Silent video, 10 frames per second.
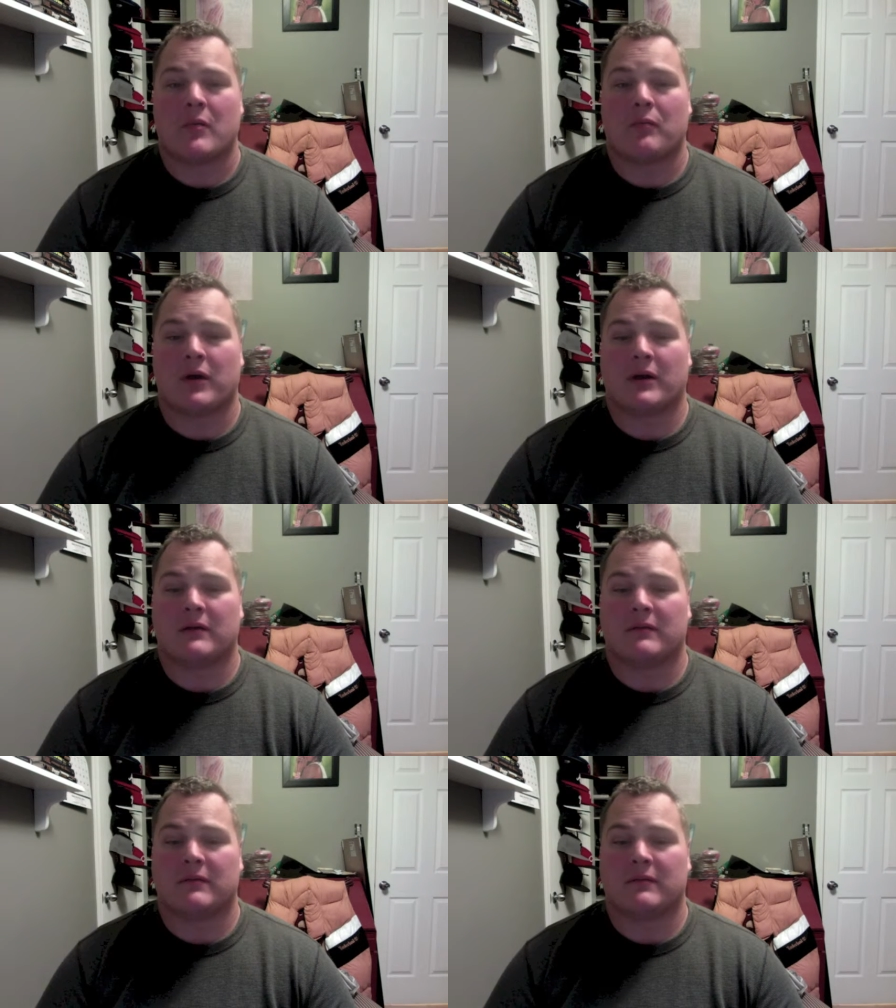But
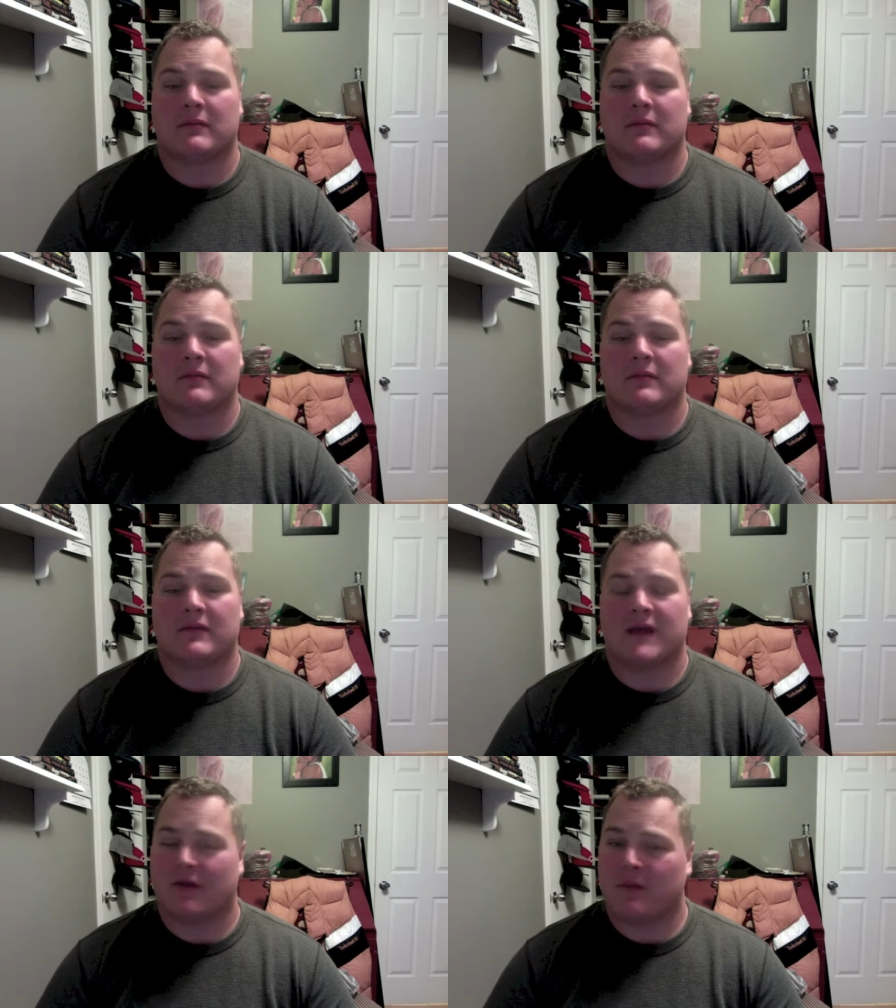
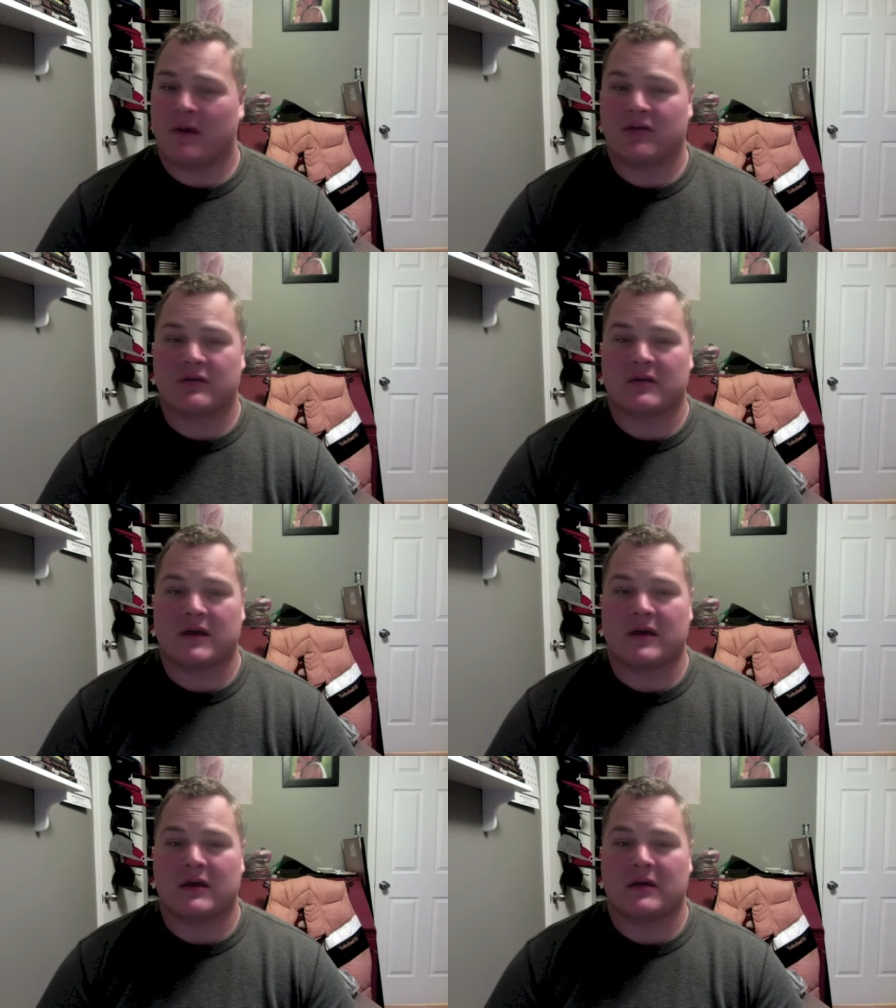that's
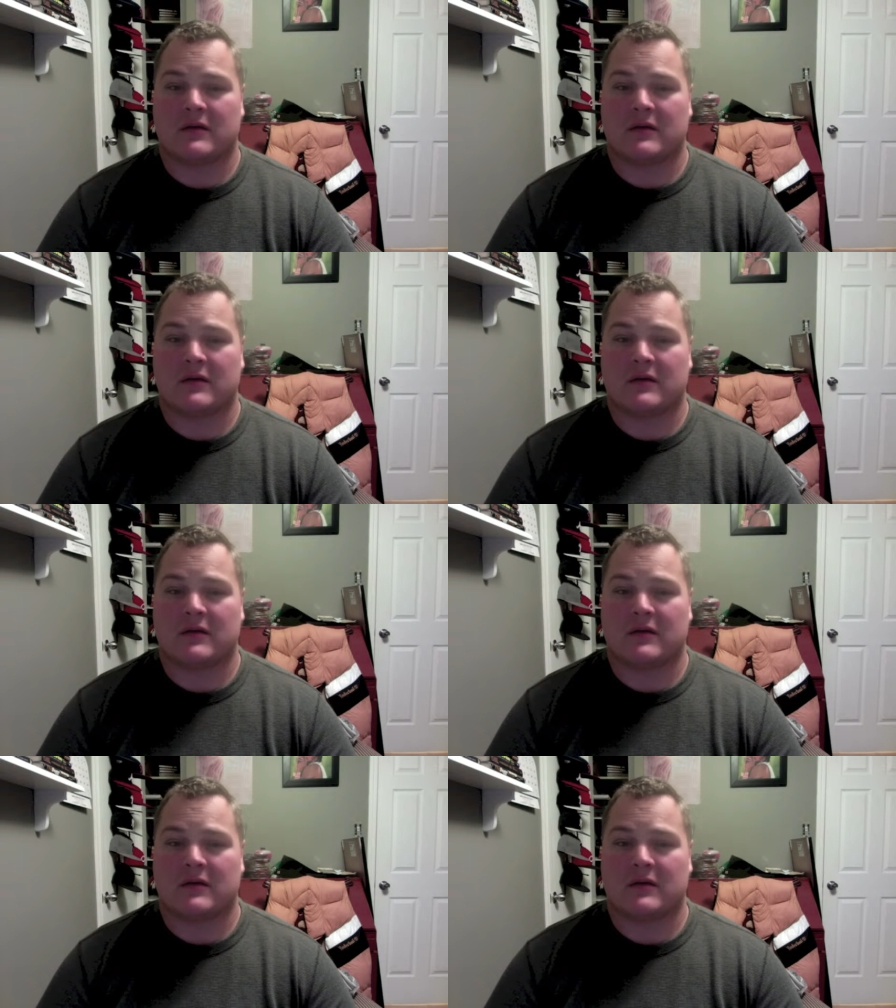basically...